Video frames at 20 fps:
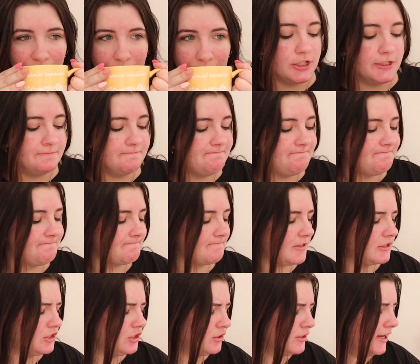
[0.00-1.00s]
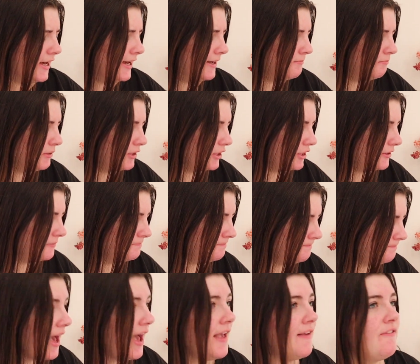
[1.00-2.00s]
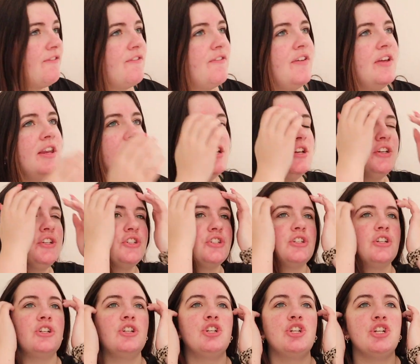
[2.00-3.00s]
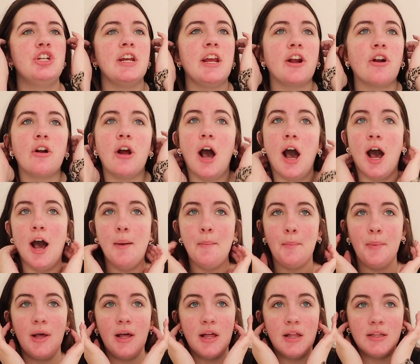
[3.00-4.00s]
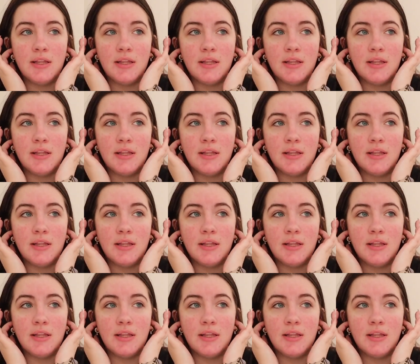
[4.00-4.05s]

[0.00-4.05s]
good. A little hot, but good. I finished Cheer Up